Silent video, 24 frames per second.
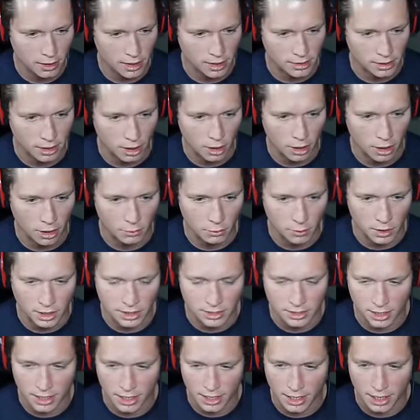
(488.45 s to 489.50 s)
It's a hard one,
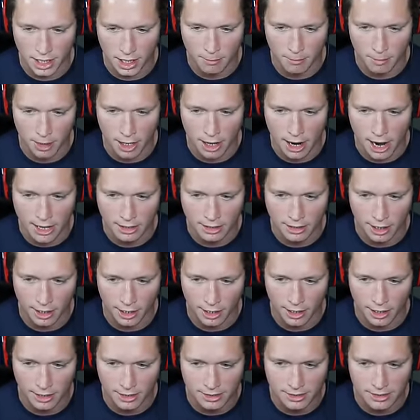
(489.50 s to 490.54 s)
isn't it? Yep. All right, there
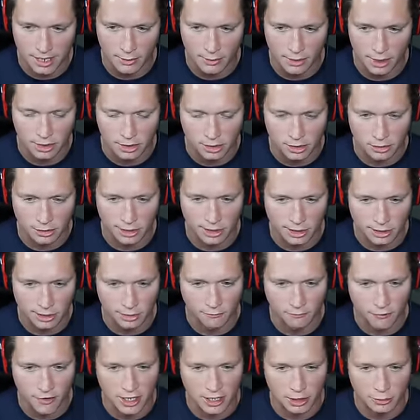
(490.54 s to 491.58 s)
it is. Now we got to straight to the
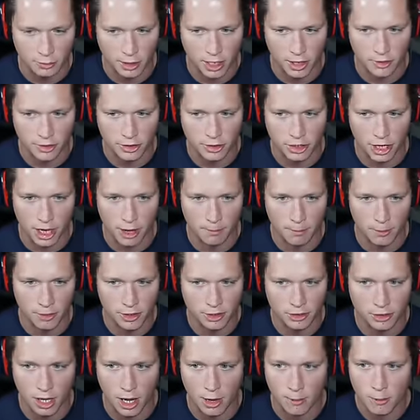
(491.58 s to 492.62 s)
finish. We got the jump and the
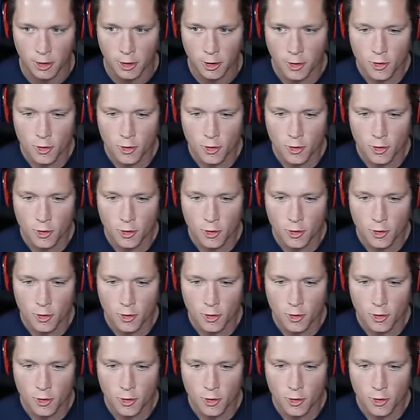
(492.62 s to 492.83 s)
jump.